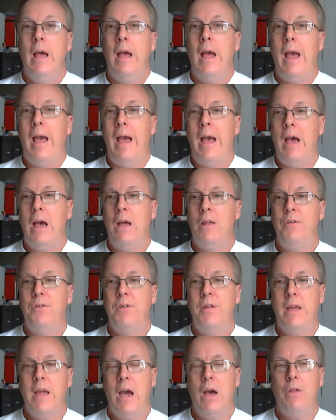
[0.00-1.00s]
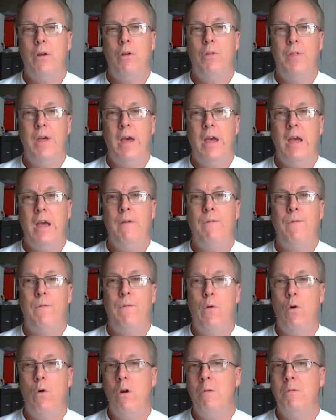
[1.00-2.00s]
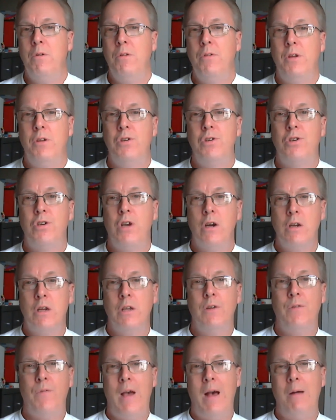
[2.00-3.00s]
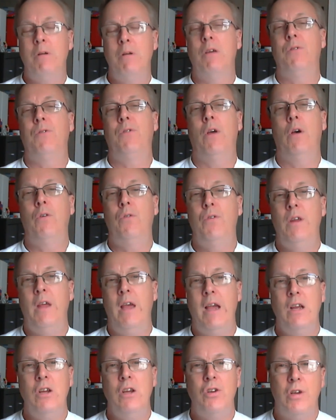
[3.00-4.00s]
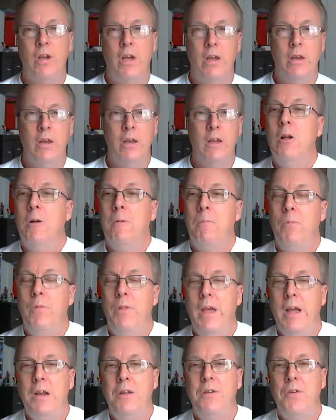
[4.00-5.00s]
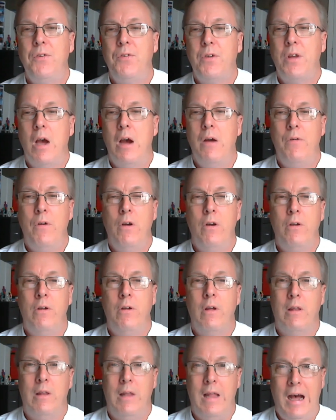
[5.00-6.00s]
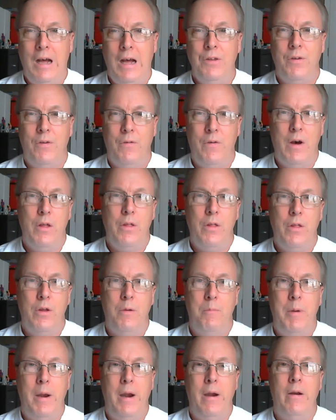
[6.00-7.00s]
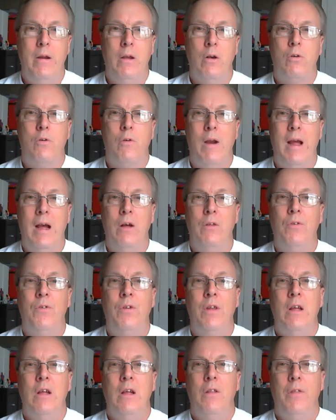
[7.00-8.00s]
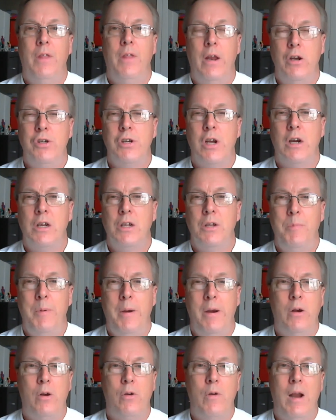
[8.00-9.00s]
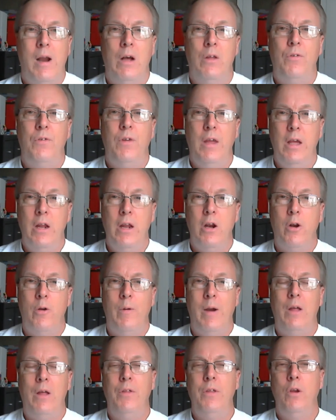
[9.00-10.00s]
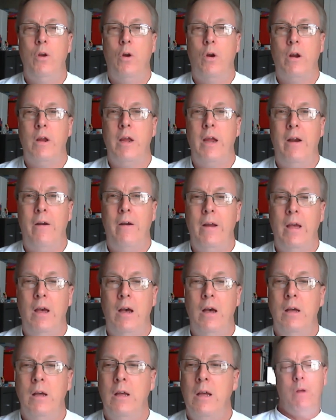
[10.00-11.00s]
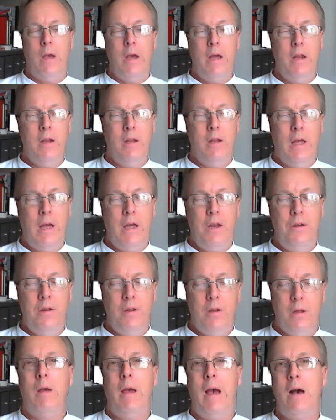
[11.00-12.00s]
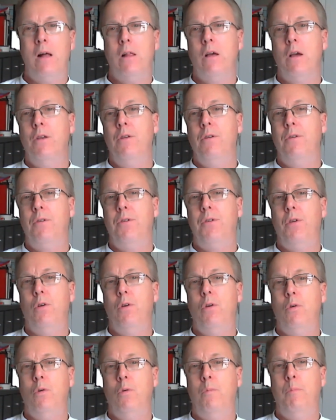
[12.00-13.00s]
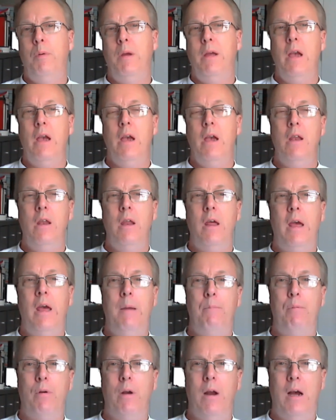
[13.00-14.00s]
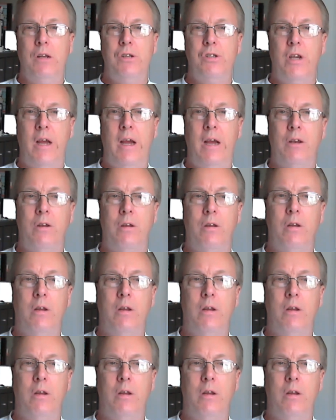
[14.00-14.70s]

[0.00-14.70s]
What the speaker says: and together they formed the Junkins Family Association. They discovered lots of other burial grounds that are Junkins burial grounds in and around the York area. And it led Alan to begin a project,